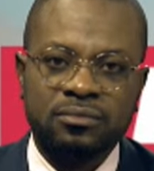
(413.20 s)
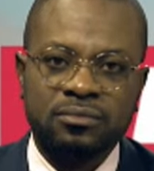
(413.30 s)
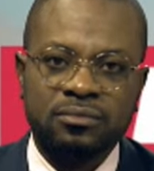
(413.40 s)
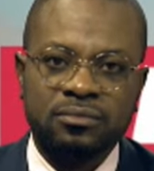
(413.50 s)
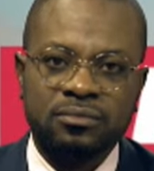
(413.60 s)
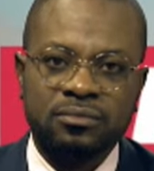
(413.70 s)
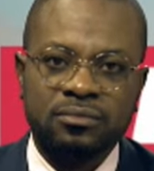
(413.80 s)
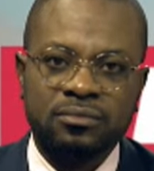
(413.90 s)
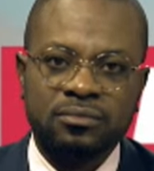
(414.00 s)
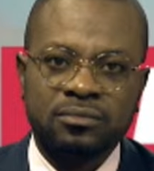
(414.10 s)

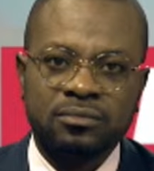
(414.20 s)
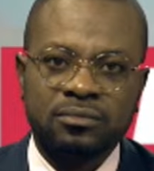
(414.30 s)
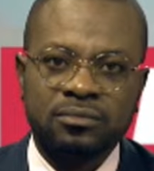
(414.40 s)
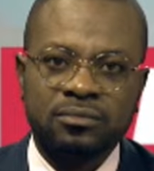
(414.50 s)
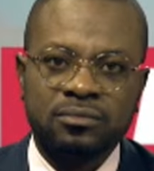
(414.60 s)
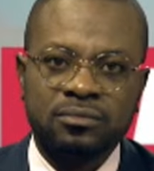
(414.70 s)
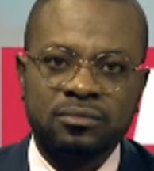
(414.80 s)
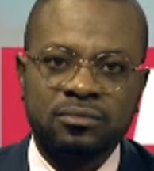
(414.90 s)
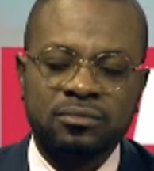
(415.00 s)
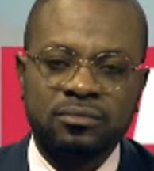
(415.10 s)

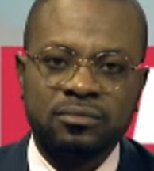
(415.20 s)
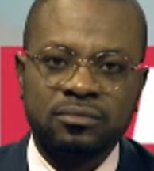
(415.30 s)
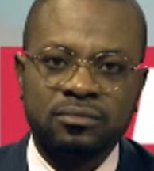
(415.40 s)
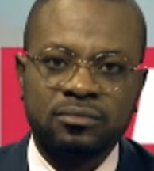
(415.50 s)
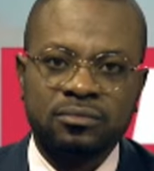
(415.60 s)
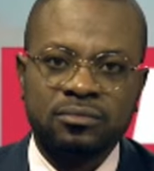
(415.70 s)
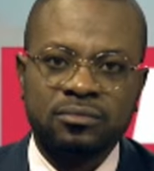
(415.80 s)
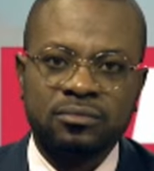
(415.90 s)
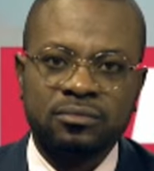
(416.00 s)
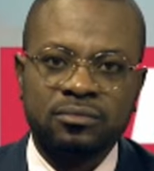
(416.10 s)
This person isn't speaking.